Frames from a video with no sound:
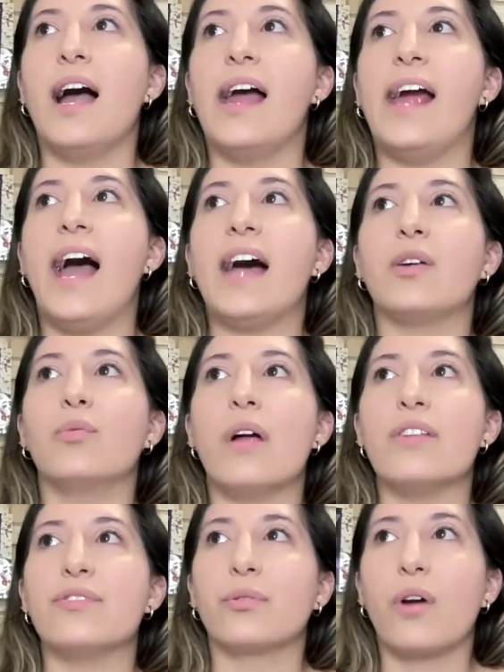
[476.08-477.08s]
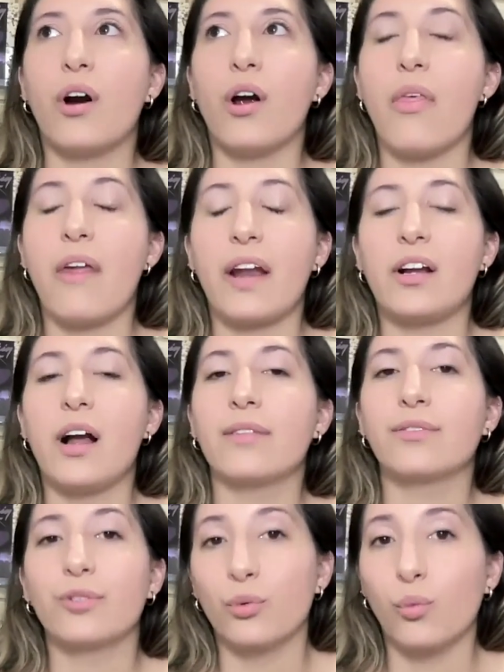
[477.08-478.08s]
I had a rental car that I
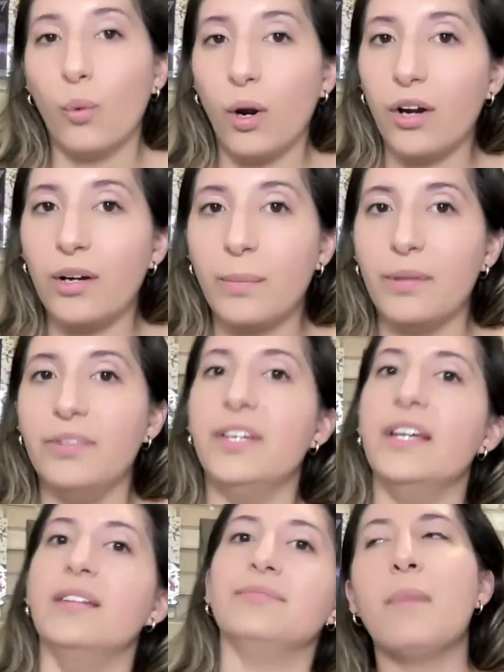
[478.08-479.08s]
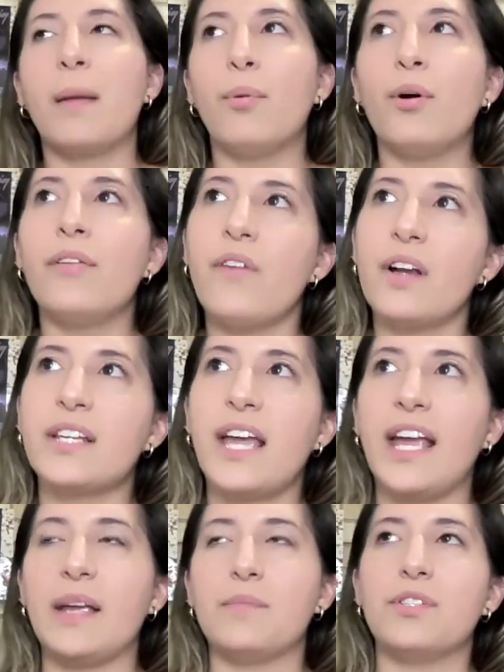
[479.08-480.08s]
got through work, but then my boyfriend
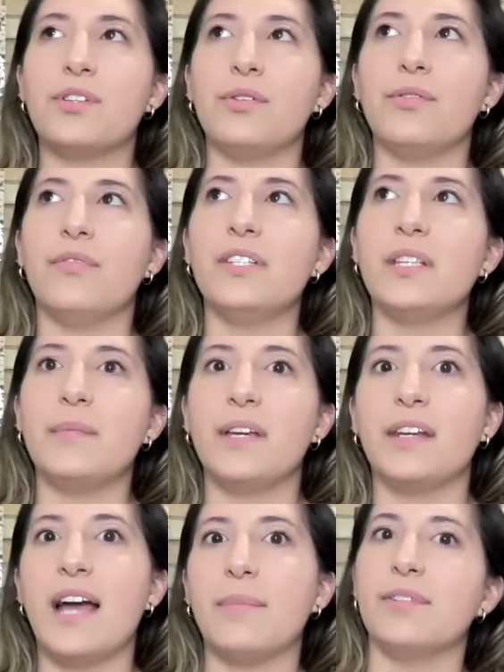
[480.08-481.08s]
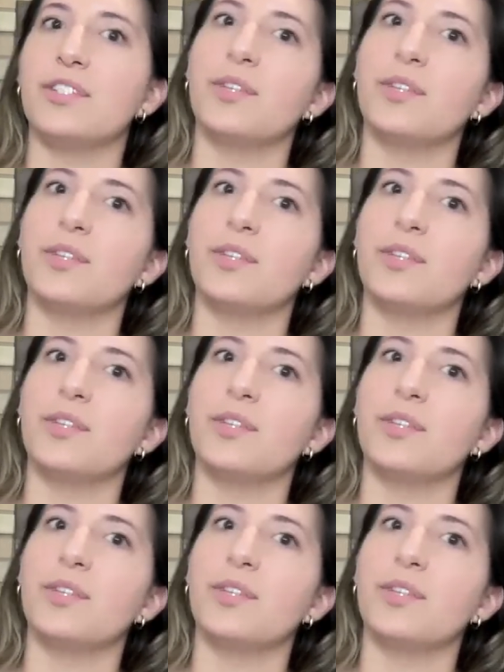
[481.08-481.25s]
came to visit me in Napa